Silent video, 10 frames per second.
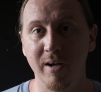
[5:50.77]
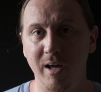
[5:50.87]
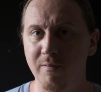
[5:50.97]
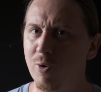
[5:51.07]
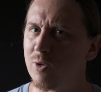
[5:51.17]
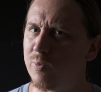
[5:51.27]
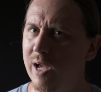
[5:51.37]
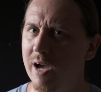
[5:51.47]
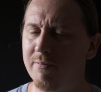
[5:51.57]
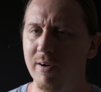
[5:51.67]
and of course we
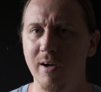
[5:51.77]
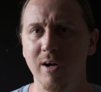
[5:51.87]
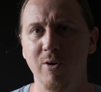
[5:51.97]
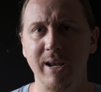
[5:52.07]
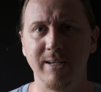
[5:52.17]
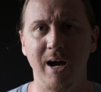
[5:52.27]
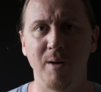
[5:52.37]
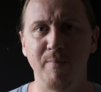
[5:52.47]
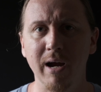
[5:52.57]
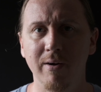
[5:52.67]
have quite a
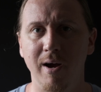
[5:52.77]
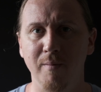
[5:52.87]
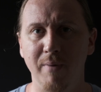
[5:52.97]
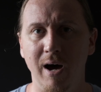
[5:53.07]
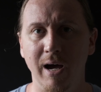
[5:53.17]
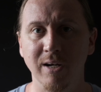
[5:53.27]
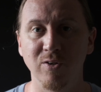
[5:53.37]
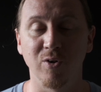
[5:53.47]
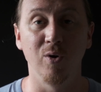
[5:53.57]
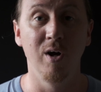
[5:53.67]
dark background behind,
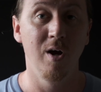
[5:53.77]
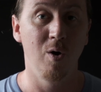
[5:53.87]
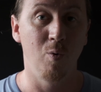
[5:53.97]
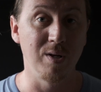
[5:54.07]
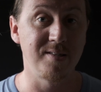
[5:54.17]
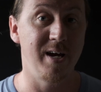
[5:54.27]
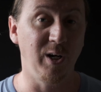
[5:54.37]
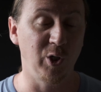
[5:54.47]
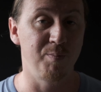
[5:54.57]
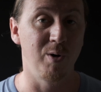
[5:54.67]
so once I
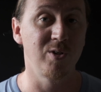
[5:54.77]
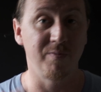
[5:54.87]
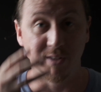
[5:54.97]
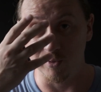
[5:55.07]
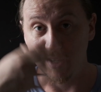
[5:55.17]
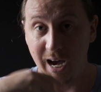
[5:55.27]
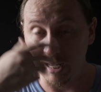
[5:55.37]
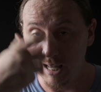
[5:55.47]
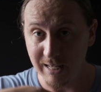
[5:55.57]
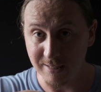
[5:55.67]
exposed for those
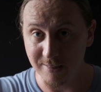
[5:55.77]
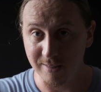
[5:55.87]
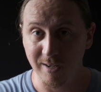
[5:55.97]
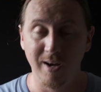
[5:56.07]
highlights,